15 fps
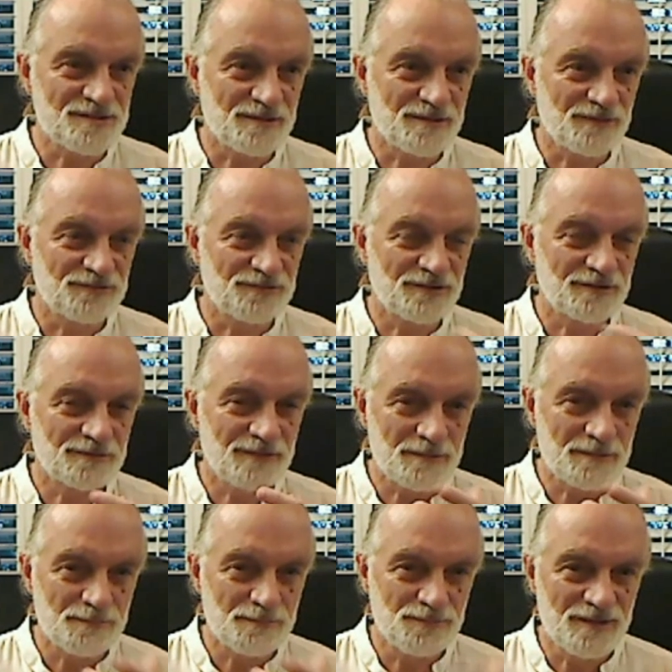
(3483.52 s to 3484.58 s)
of the
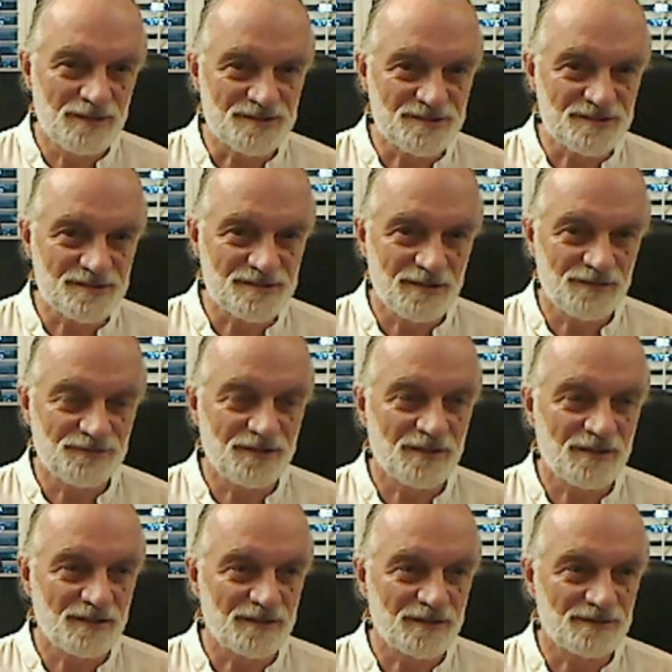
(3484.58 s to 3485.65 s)
great bliss of the
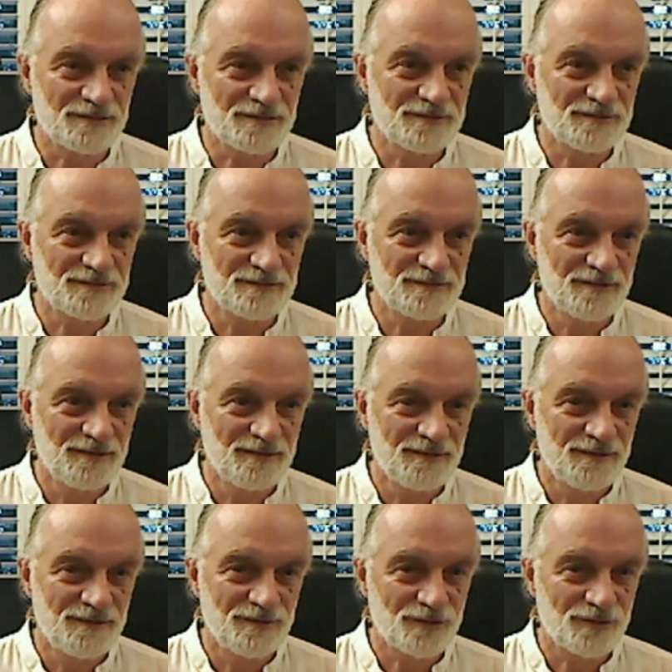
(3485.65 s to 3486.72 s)
heart,
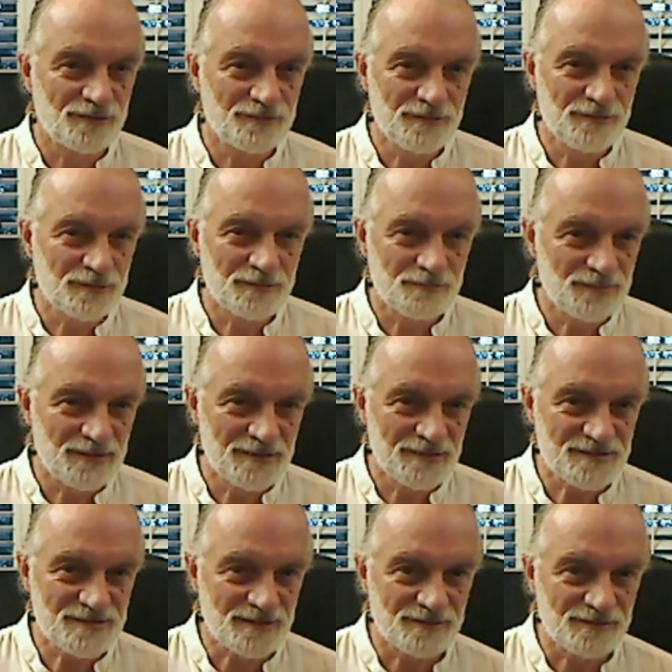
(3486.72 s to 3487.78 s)
or we wouldn't be
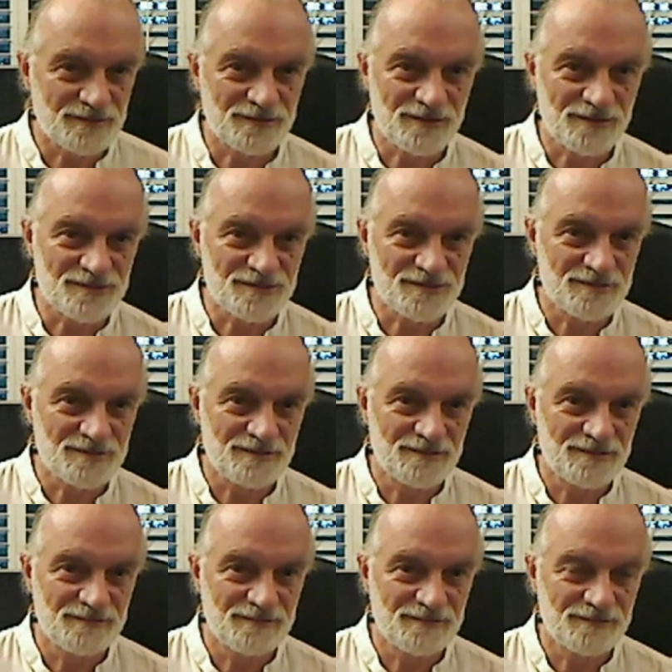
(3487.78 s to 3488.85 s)
listening to this.
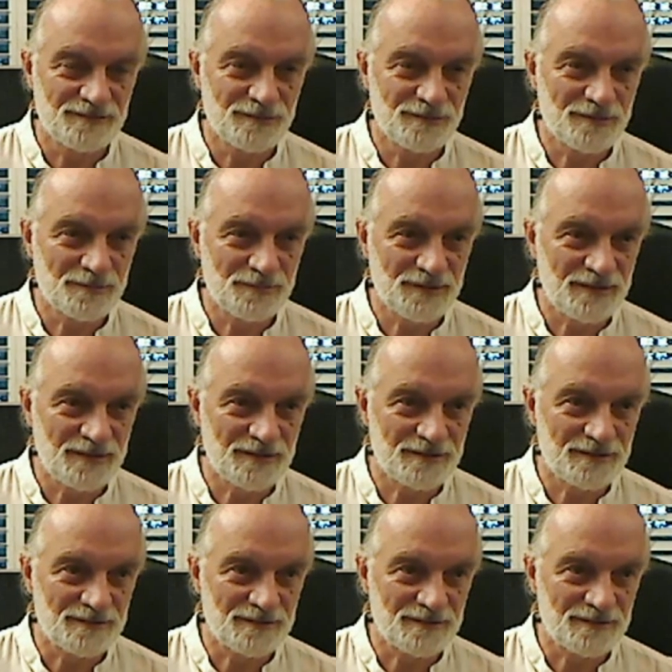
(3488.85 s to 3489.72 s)
We wouldn't be here.